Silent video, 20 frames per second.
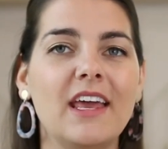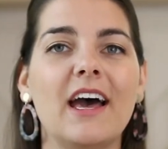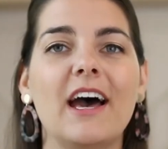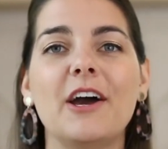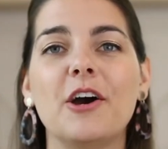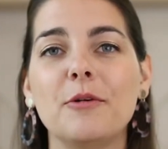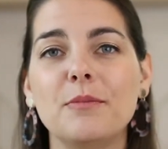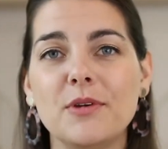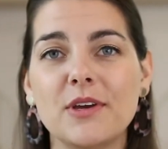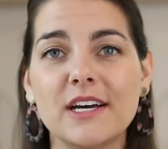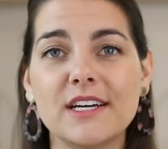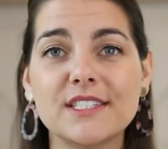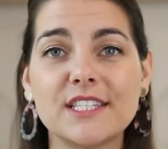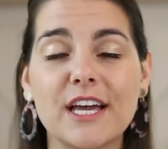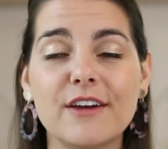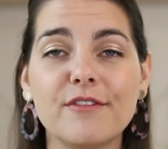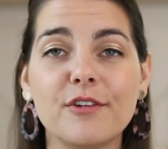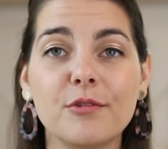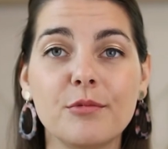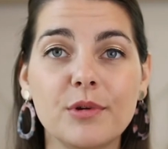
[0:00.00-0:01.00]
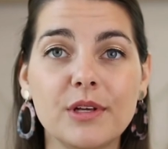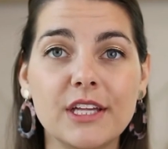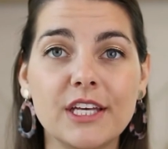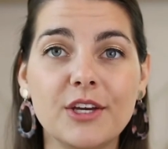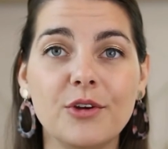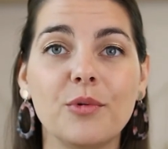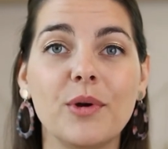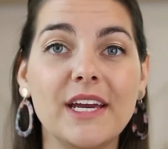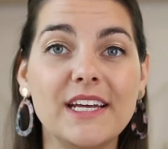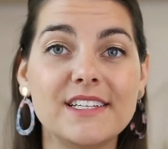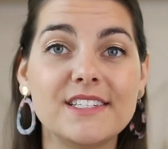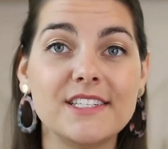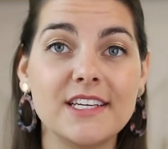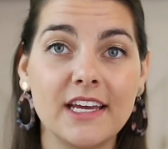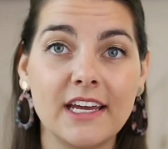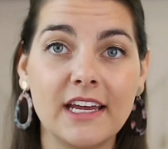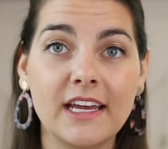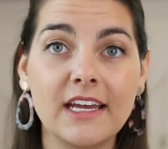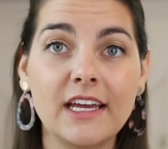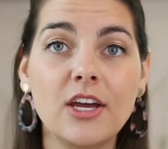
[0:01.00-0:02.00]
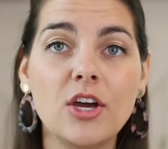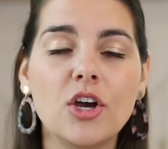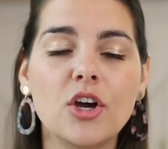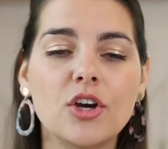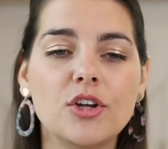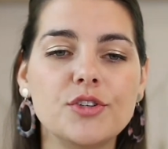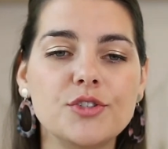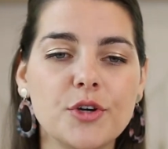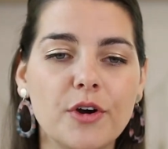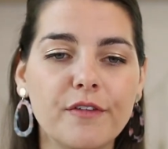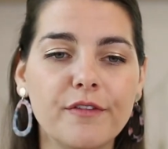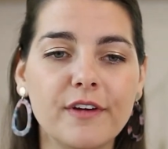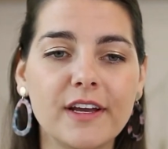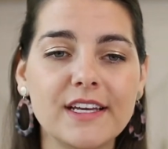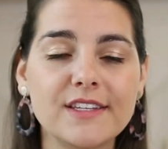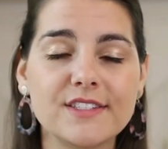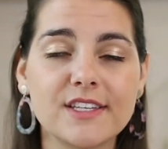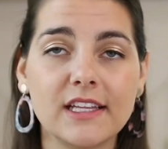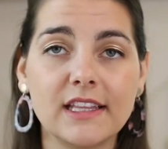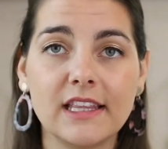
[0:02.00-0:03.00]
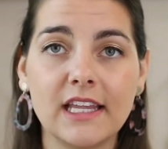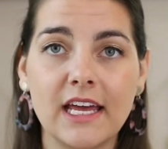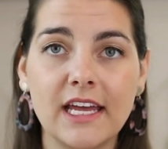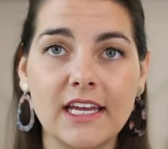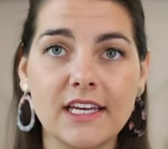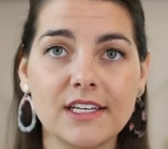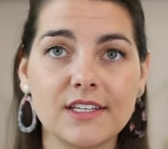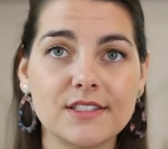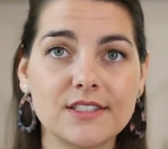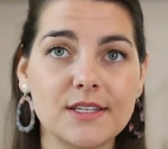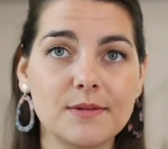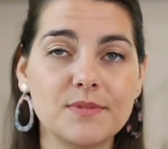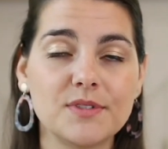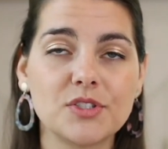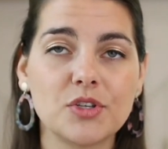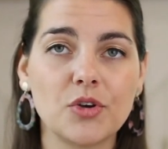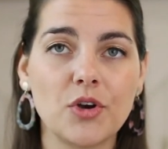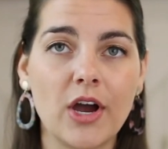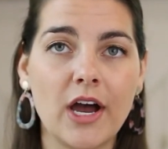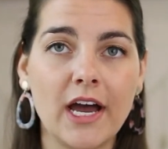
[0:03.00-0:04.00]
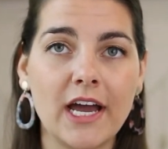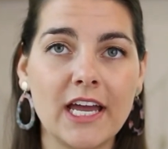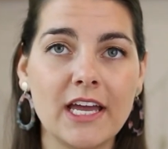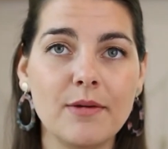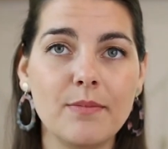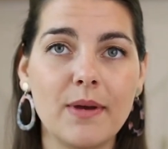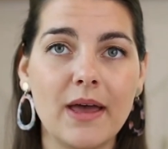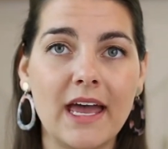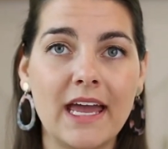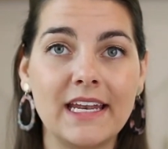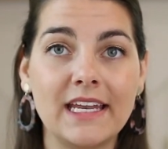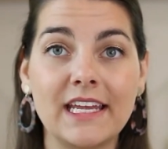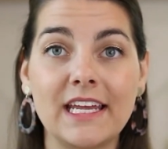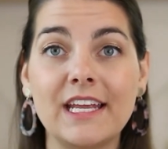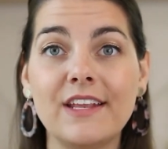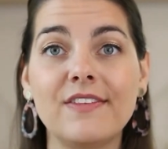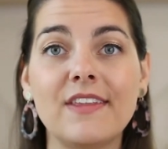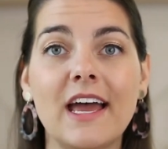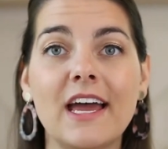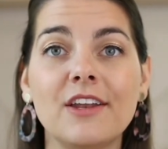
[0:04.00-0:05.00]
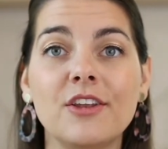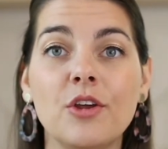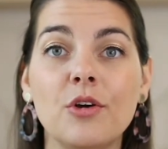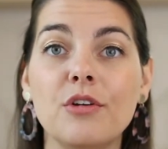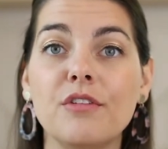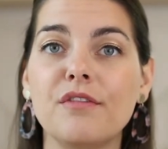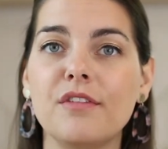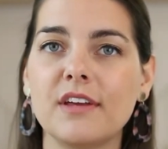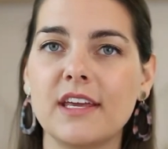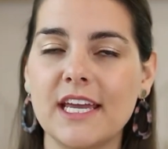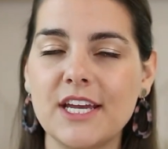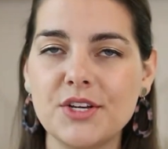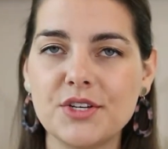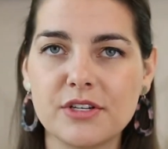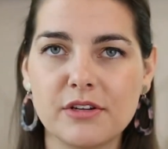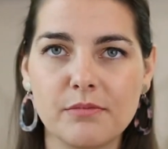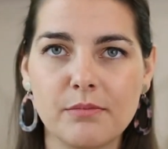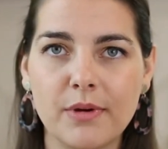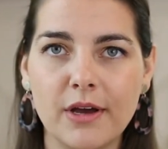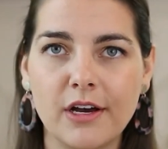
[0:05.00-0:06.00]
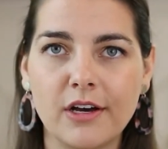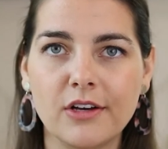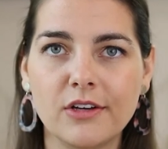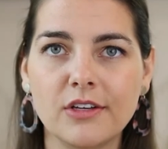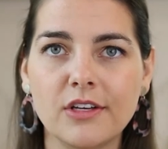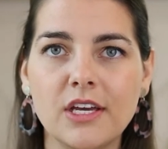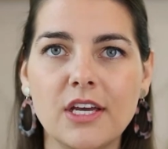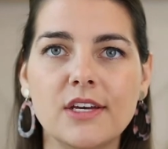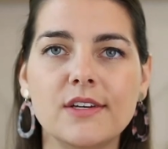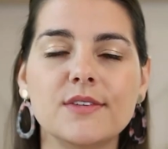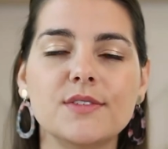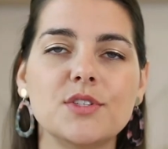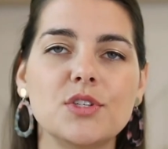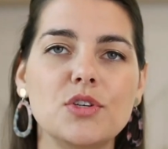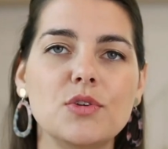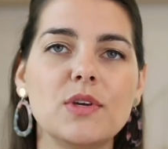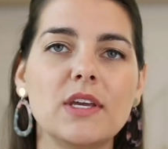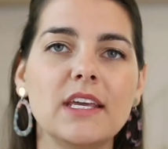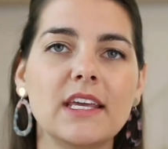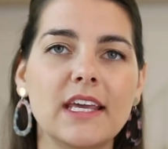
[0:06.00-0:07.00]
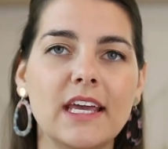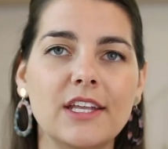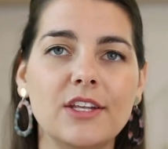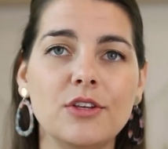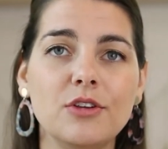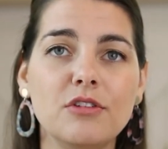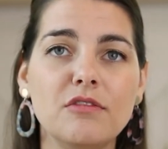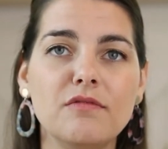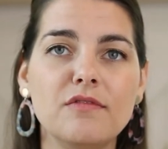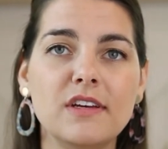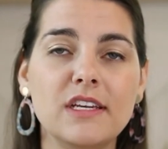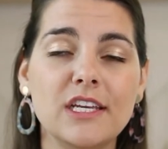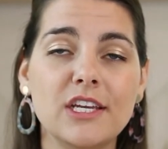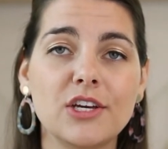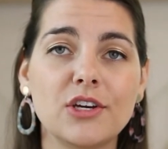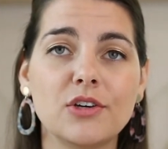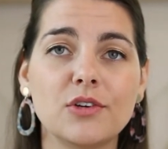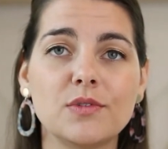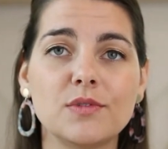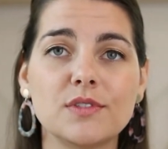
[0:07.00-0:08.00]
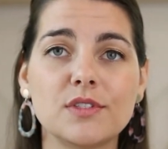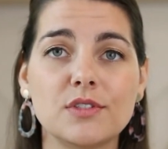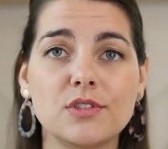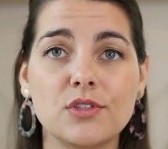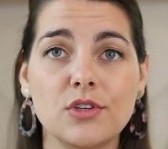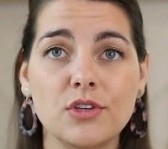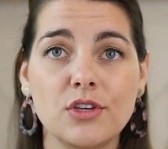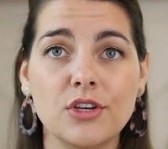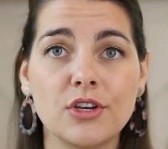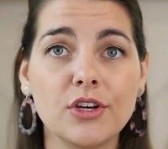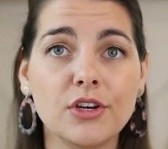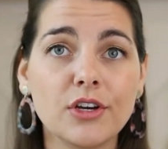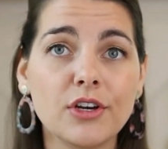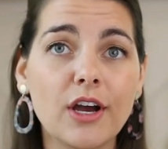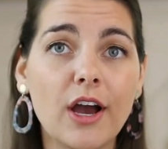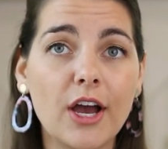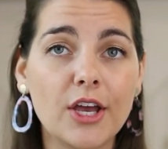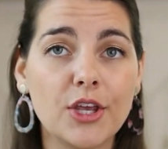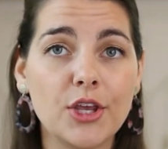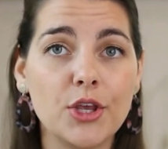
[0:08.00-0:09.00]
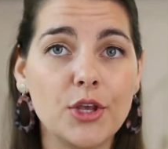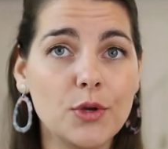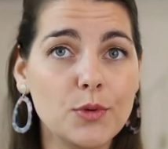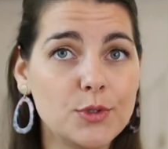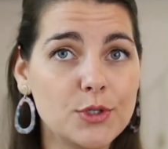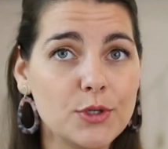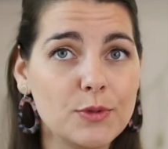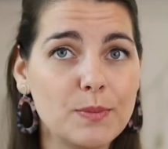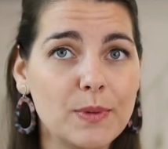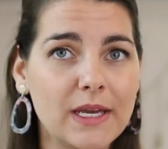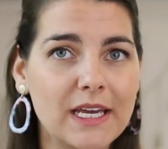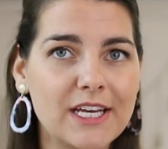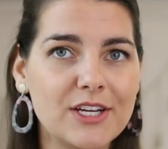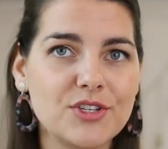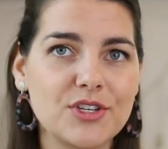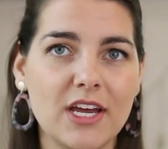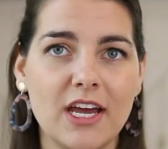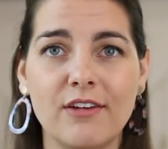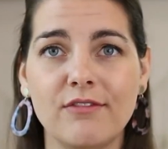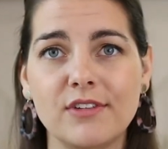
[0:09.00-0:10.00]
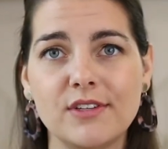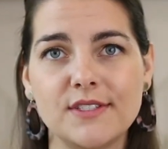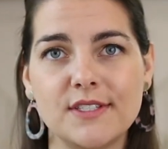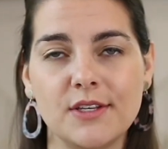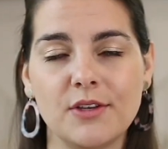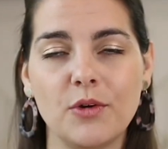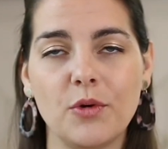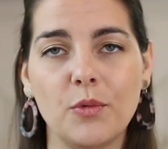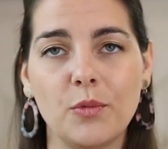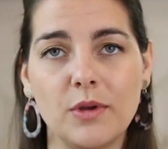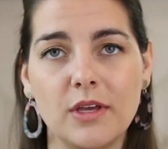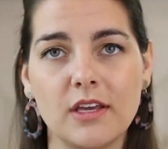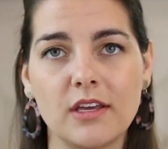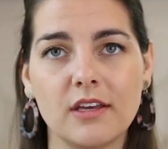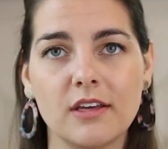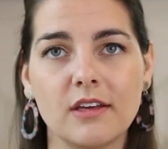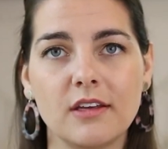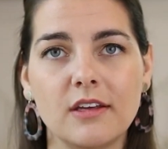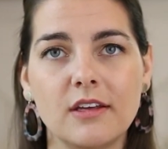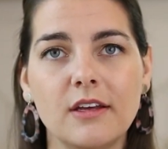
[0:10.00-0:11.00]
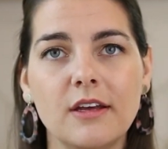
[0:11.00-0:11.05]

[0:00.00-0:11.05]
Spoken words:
I hope you guys have a really great day. Don't forget to like, subscribe, and hit that notification bell so you can get new videos to your YouTube page every single week.